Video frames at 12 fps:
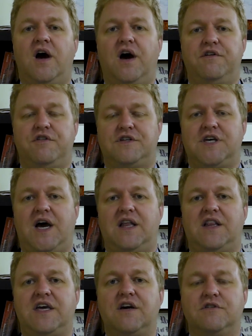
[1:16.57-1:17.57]
under the thai
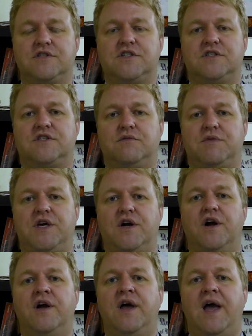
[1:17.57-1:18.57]
legal system
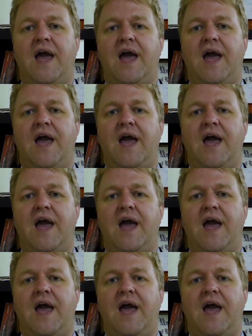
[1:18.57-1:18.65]
here